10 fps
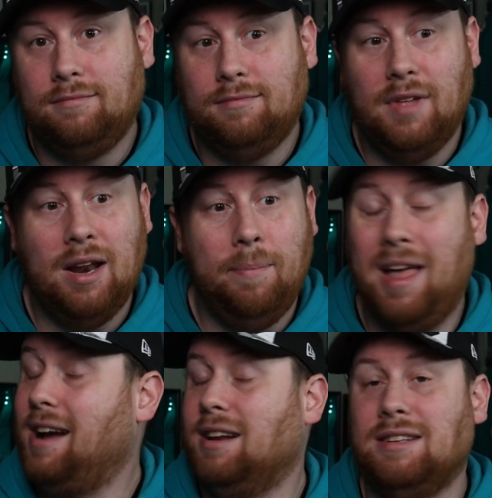And I'm not
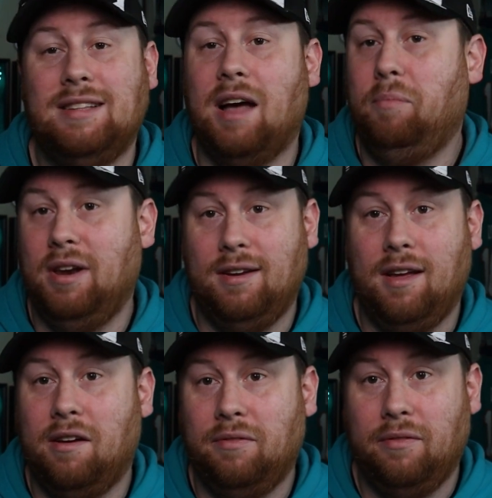going to stop being a
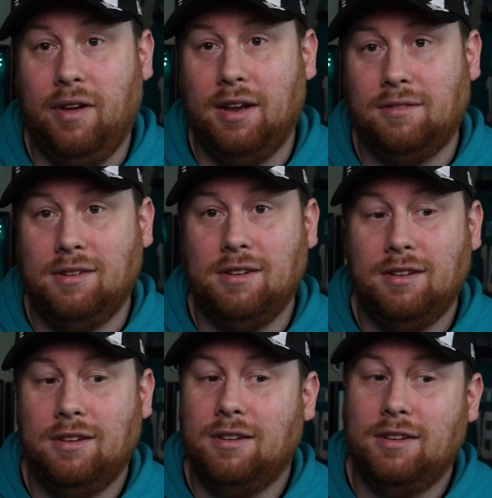Dolphin fan,
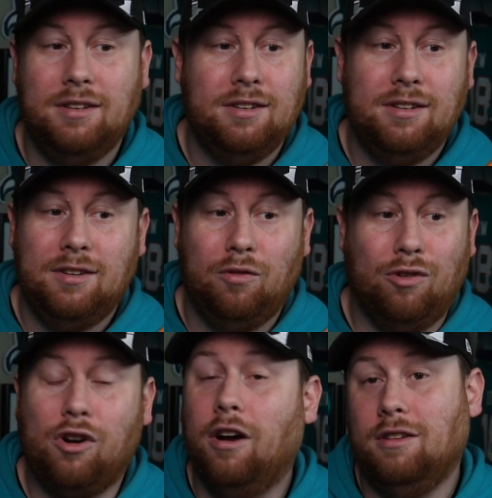
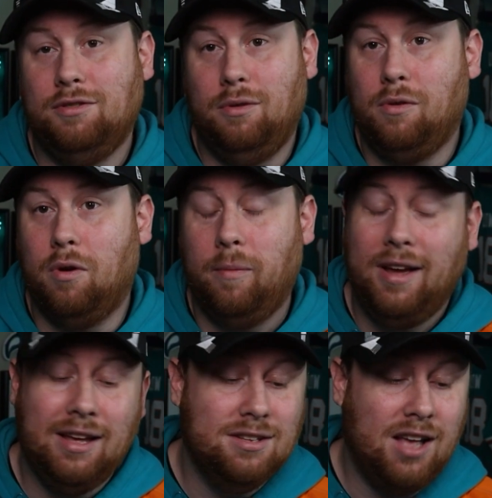regardless who the quarterback
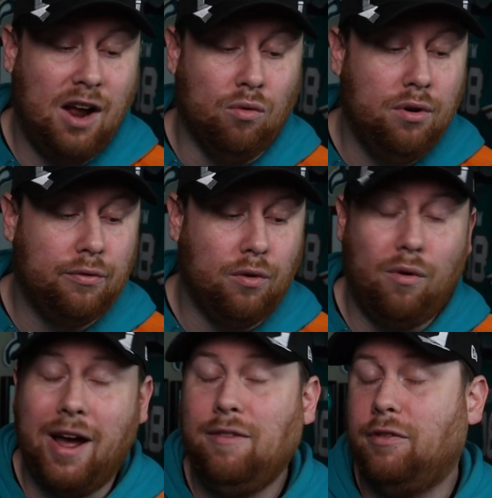is. I rooted for
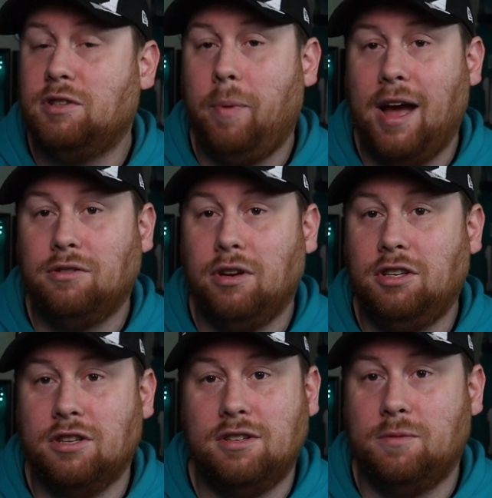Ryan Fitzpatrick
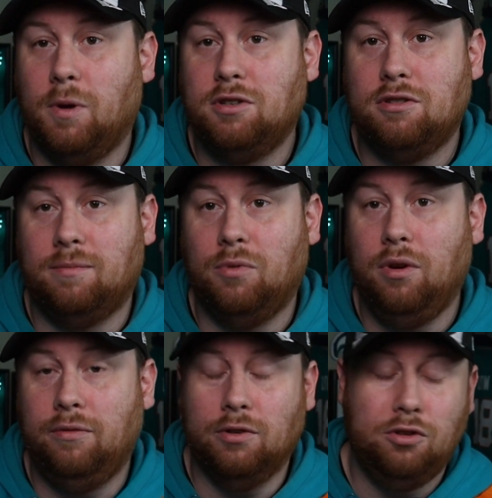just as much as I'm rooting
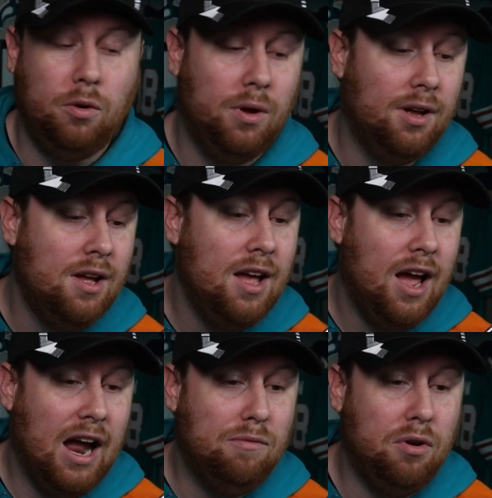for Tua. I
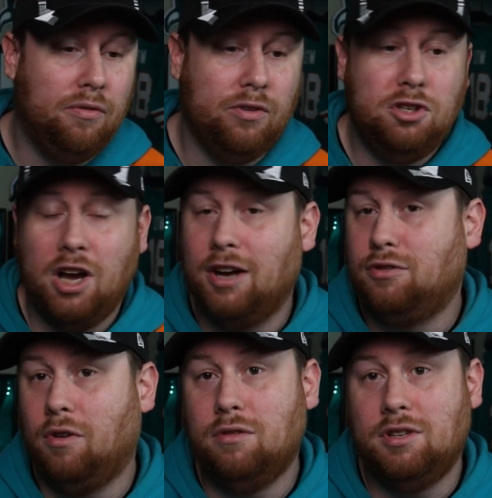rooted for Josh
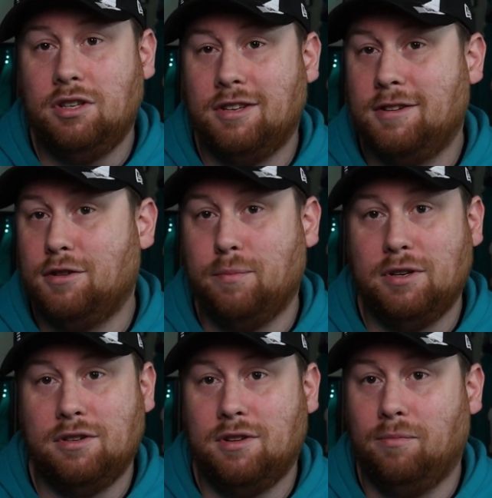Rosen just as much
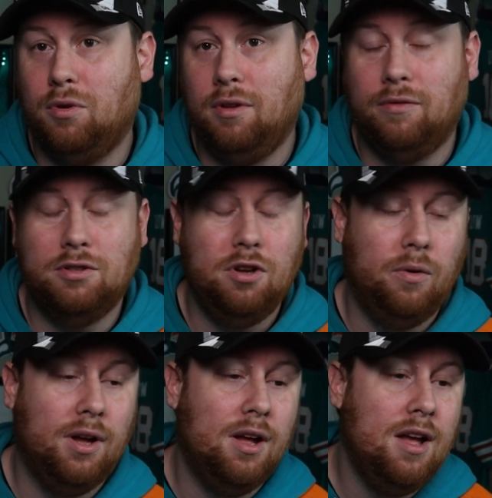as I'm rooting for
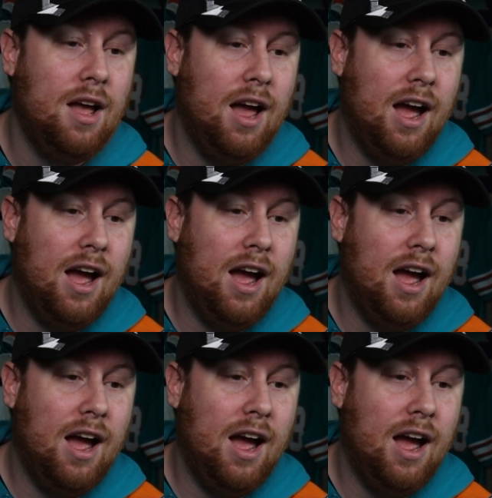Tua. I